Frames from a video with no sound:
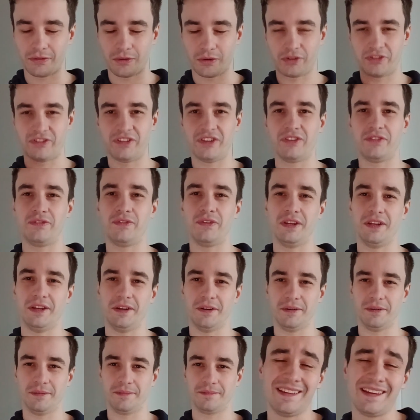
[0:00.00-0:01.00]
for this
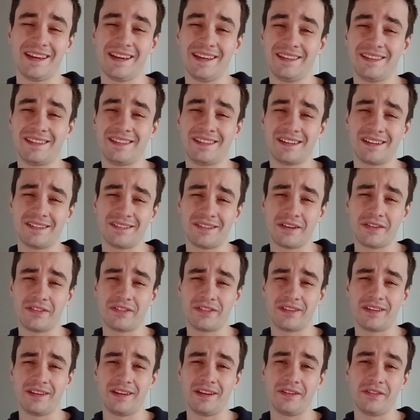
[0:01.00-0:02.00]
video. Yet there is
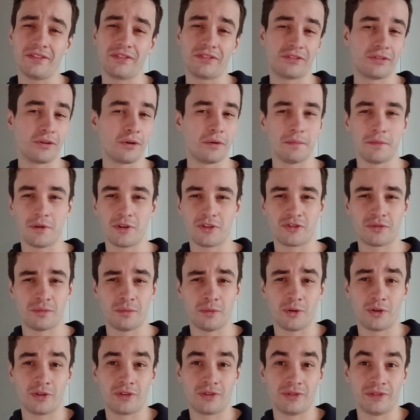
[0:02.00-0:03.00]
still so much
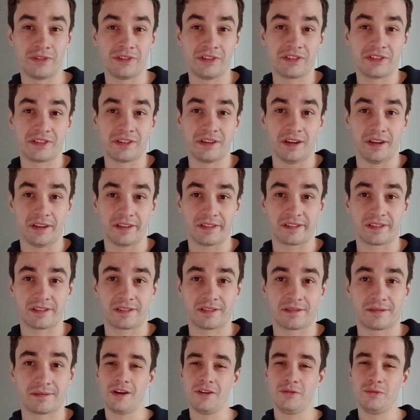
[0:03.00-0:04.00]
more to
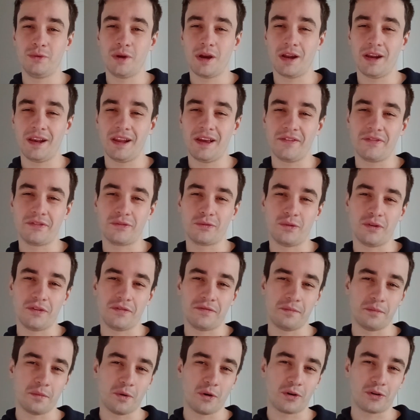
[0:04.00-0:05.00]
discuss, and we are left
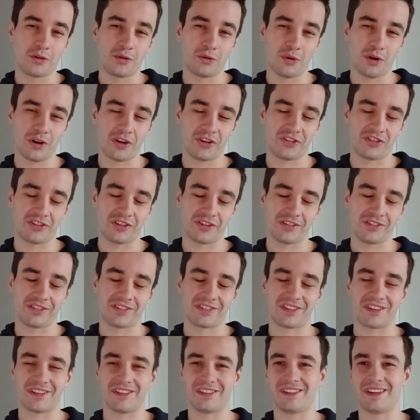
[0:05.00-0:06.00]
with more
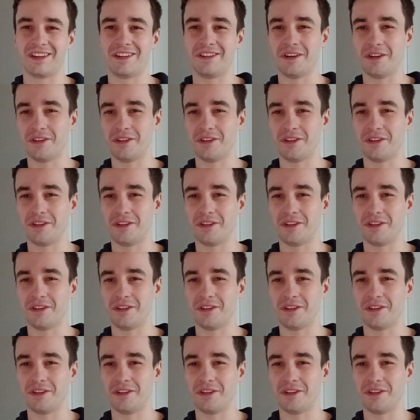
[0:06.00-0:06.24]
questions than